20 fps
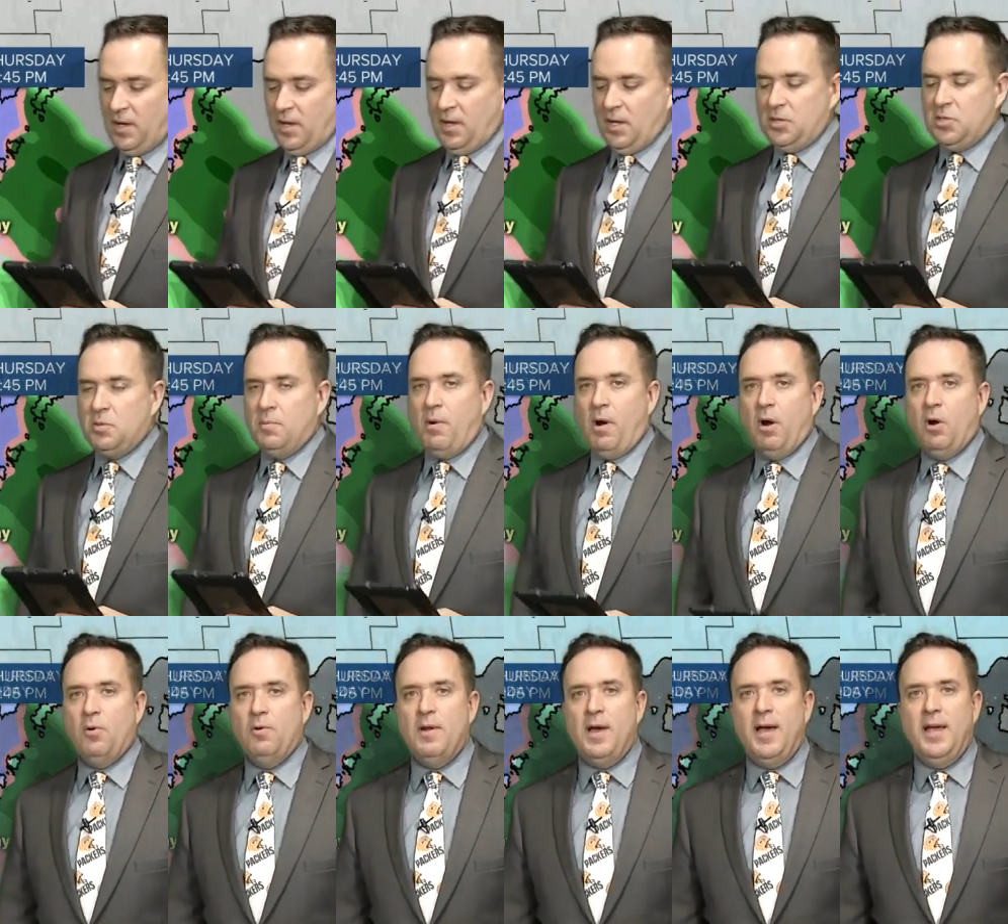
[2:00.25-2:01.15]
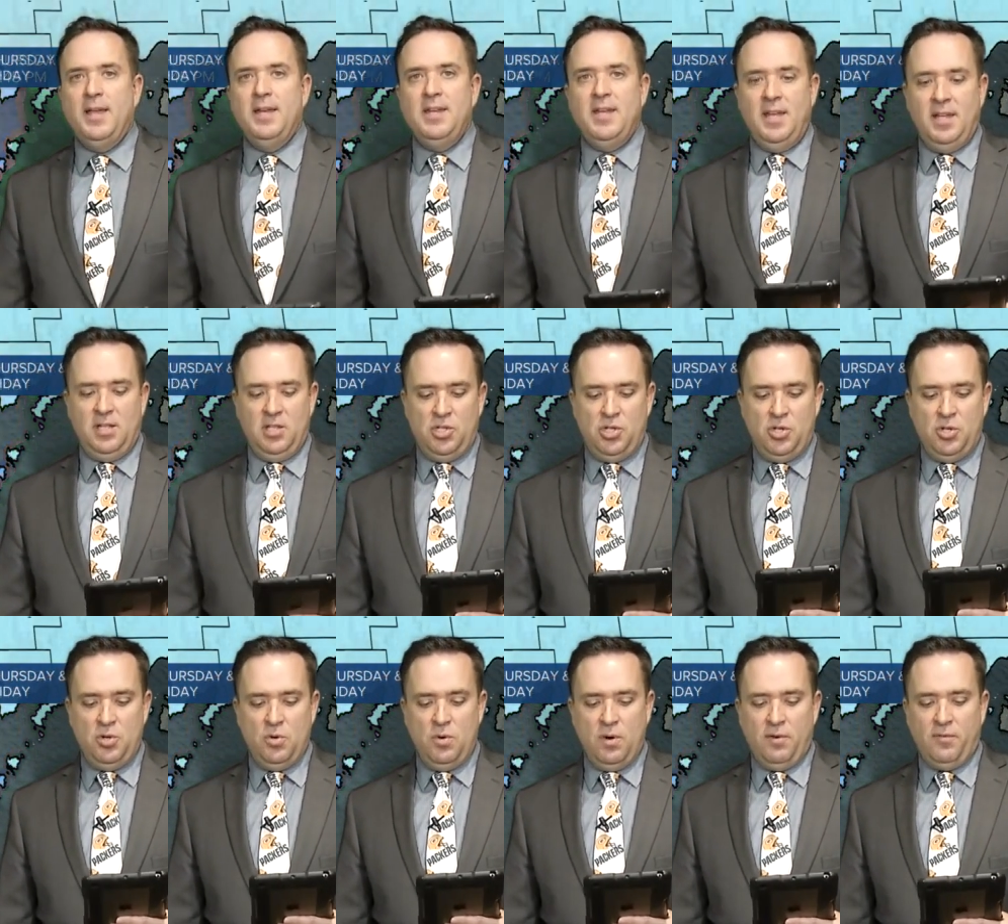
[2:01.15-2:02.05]
tomorrow night
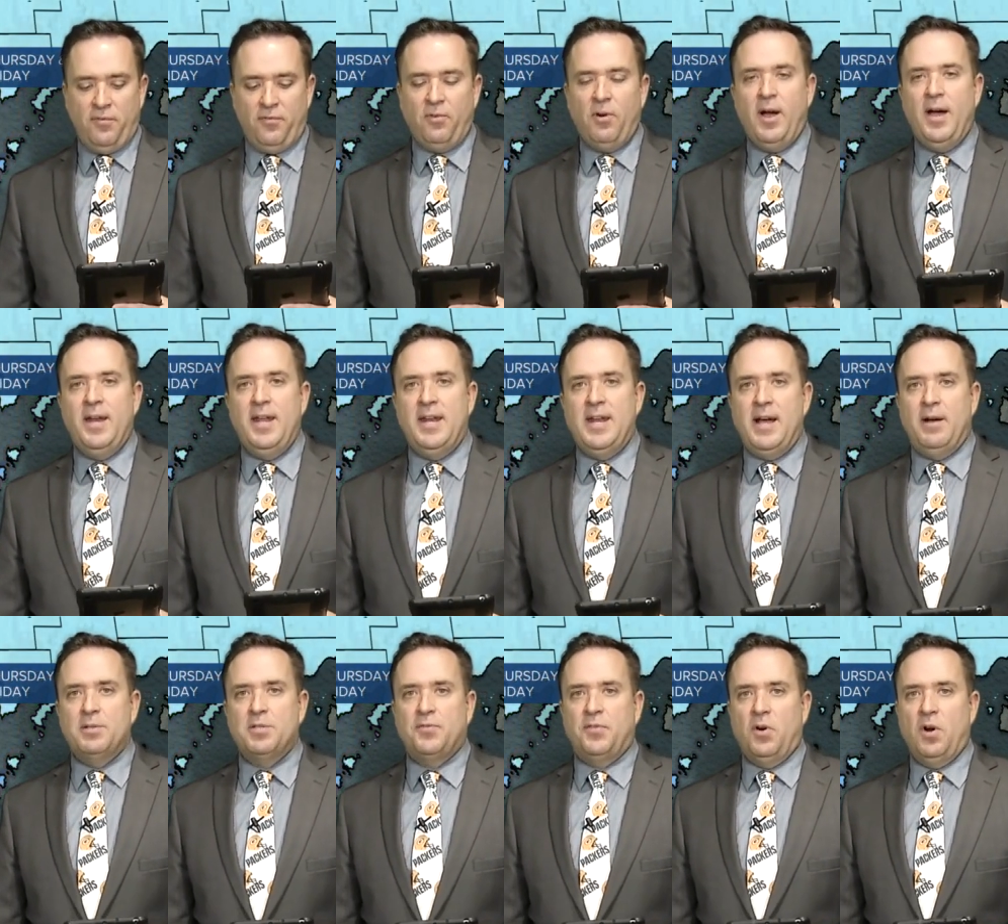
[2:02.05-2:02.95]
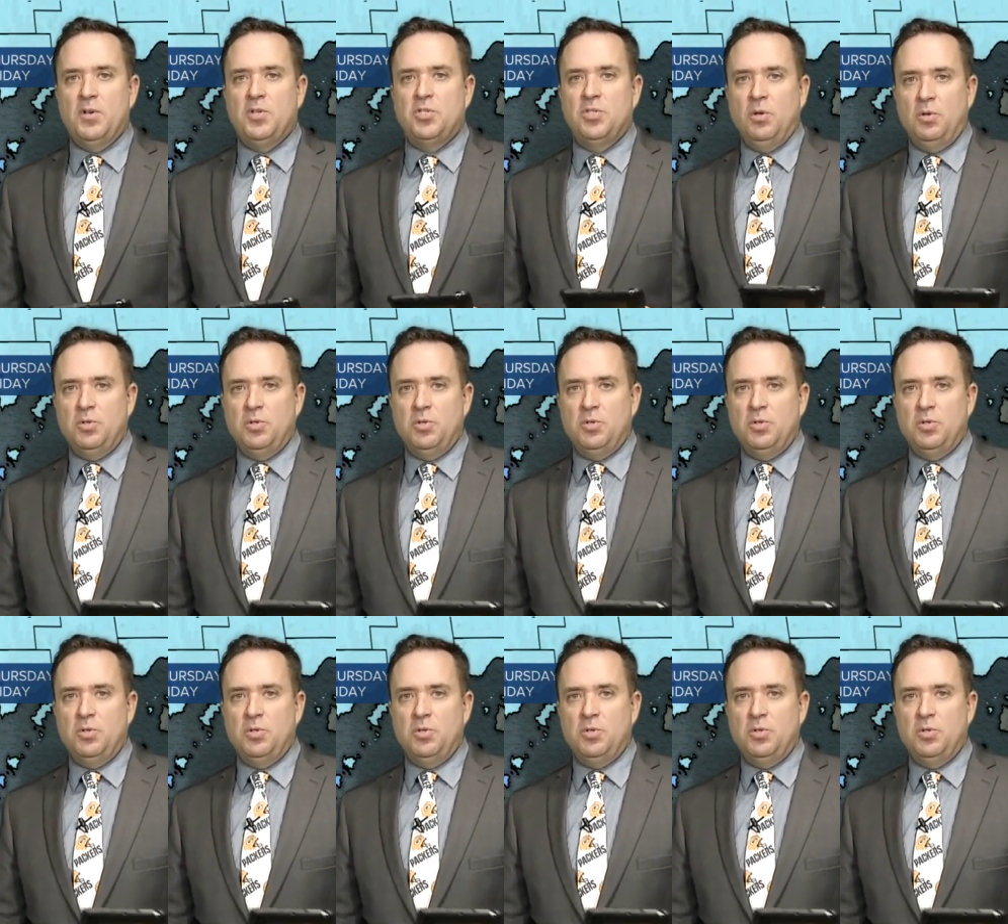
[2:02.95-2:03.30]
into Friday. Now, as far as snow